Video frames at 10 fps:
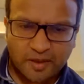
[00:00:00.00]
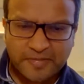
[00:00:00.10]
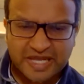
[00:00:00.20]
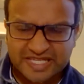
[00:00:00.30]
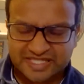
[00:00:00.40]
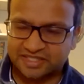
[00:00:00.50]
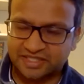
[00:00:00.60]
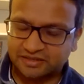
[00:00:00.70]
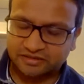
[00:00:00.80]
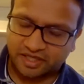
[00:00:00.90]
mini
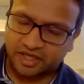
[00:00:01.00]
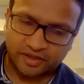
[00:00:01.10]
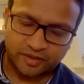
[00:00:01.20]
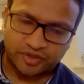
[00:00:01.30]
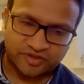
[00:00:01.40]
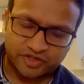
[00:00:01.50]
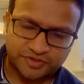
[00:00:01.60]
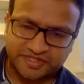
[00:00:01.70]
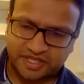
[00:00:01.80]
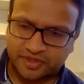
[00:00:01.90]
study in one of the
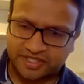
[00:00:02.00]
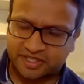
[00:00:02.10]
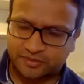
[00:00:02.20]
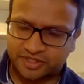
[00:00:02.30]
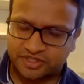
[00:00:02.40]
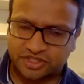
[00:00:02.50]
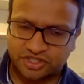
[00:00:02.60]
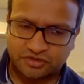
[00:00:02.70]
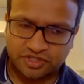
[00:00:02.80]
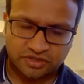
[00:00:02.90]
hospitals I worked at when I was a
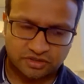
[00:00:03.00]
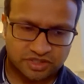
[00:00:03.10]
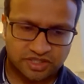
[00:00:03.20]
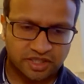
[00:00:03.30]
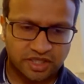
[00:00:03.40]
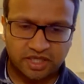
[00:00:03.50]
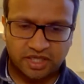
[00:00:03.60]
junior doctor,